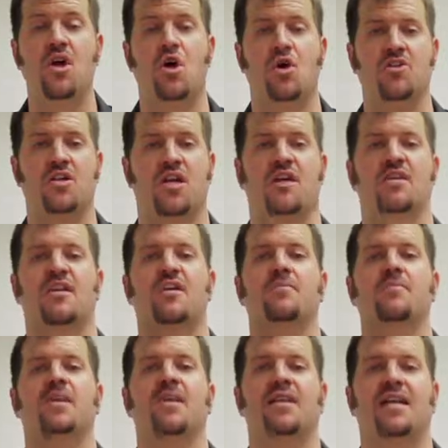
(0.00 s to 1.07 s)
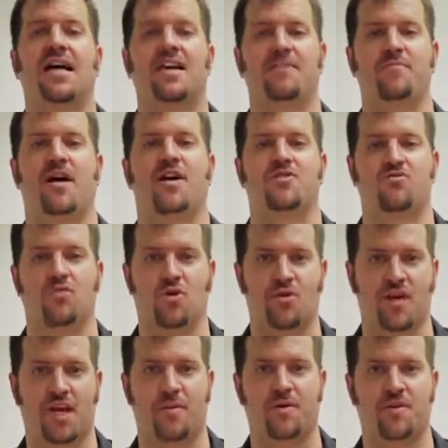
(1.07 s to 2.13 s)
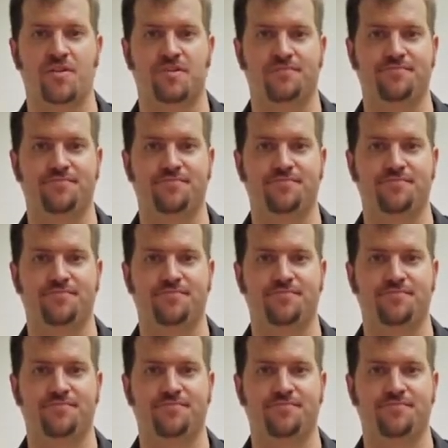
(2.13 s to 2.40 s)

or check out the complete line of Bosch rotary hammers.